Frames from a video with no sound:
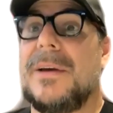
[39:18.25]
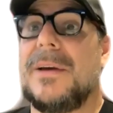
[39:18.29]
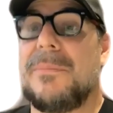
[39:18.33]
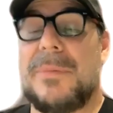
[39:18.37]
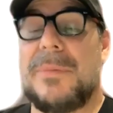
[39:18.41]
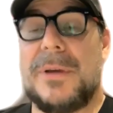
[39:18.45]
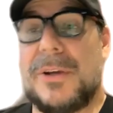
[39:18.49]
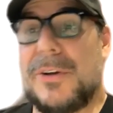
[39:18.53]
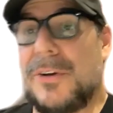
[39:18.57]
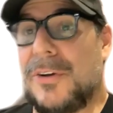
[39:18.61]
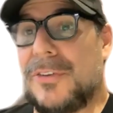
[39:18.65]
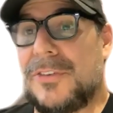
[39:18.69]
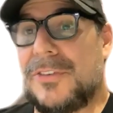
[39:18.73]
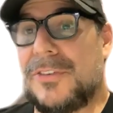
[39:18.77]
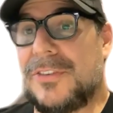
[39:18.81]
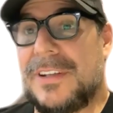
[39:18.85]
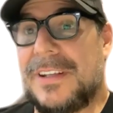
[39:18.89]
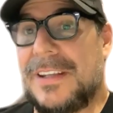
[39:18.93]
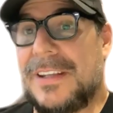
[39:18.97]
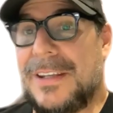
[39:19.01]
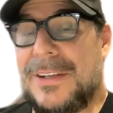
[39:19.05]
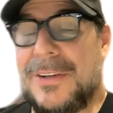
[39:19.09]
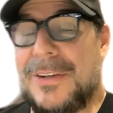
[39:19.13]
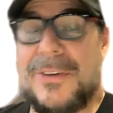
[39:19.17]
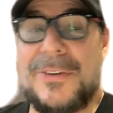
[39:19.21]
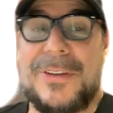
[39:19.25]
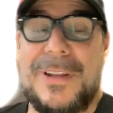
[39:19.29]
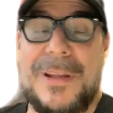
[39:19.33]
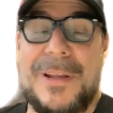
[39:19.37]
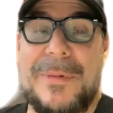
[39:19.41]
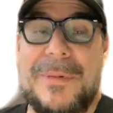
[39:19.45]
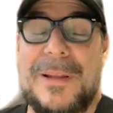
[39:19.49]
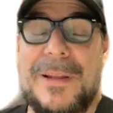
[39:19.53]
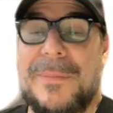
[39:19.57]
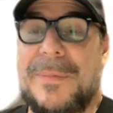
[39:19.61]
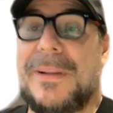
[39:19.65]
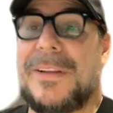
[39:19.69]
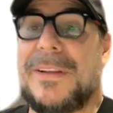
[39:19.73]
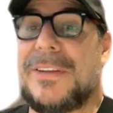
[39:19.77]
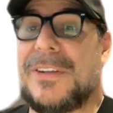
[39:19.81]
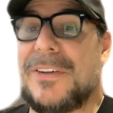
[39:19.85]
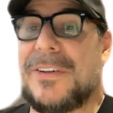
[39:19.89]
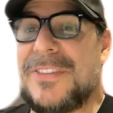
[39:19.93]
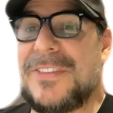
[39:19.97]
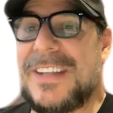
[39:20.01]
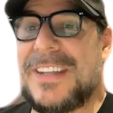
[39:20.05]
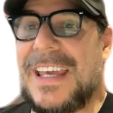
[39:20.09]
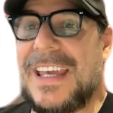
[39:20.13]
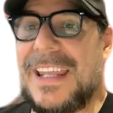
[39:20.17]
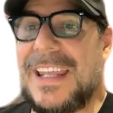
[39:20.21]
because the availability
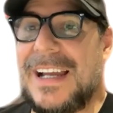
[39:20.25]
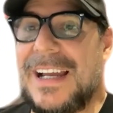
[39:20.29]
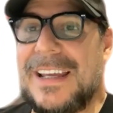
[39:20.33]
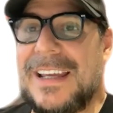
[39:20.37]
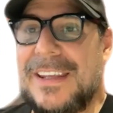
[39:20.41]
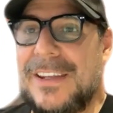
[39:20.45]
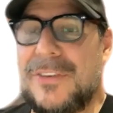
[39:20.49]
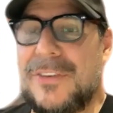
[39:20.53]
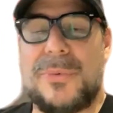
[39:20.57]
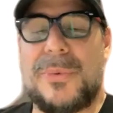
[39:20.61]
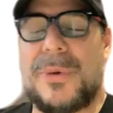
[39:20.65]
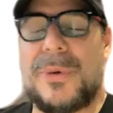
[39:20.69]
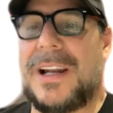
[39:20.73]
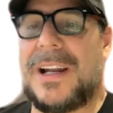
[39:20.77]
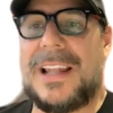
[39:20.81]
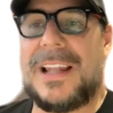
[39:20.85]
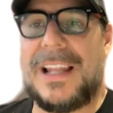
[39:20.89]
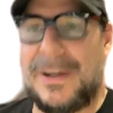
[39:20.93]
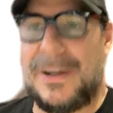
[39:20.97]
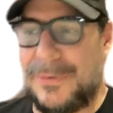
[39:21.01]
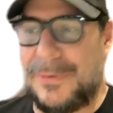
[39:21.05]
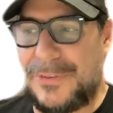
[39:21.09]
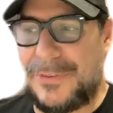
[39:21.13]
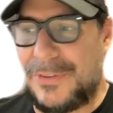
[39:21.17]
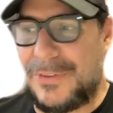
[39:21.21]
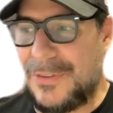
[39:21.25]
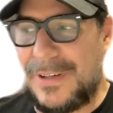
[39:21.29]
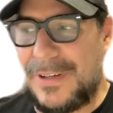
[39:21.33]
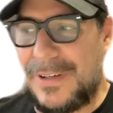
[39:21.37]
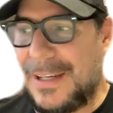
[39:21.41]
of data is what allows you.